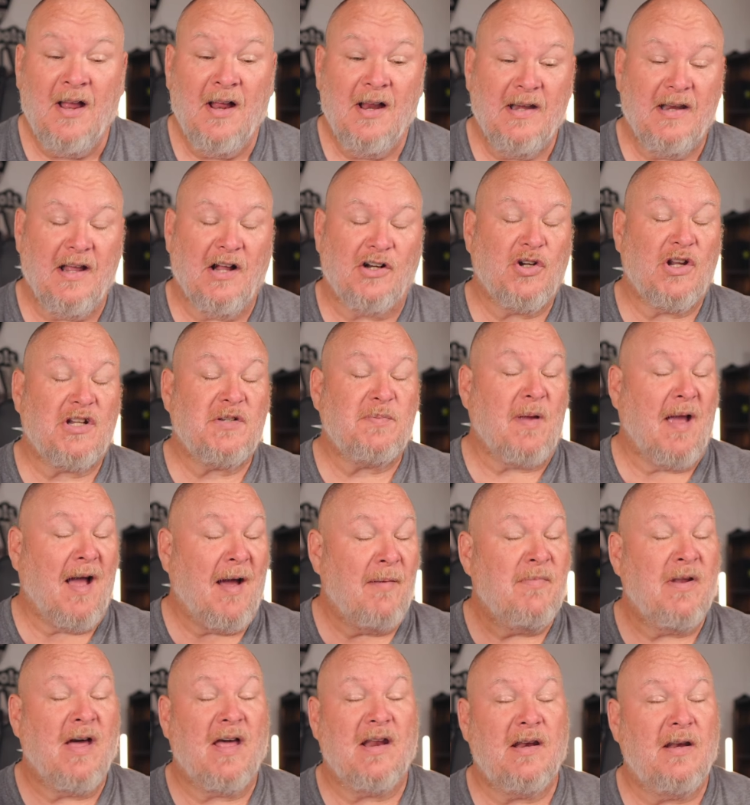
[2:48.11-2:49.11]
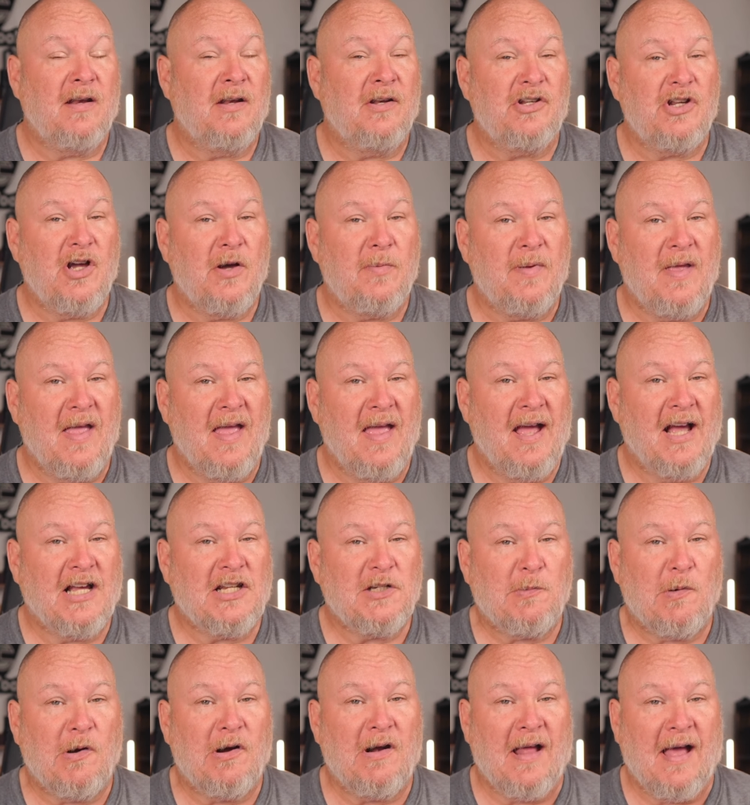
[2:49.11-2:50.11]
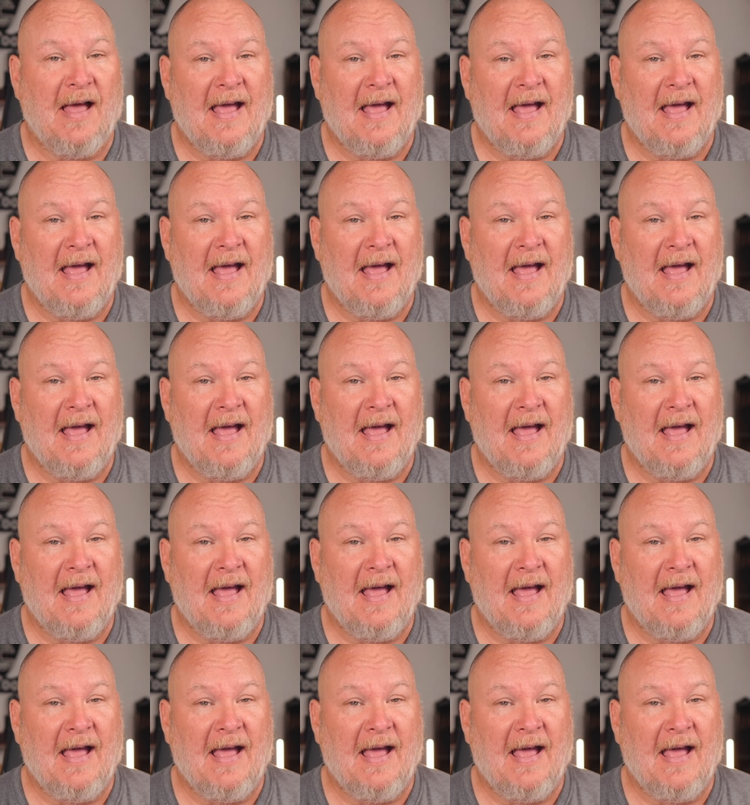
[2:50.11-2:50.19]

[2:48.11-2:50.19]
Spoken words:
Now, trust me, I'm not an Adobe expert.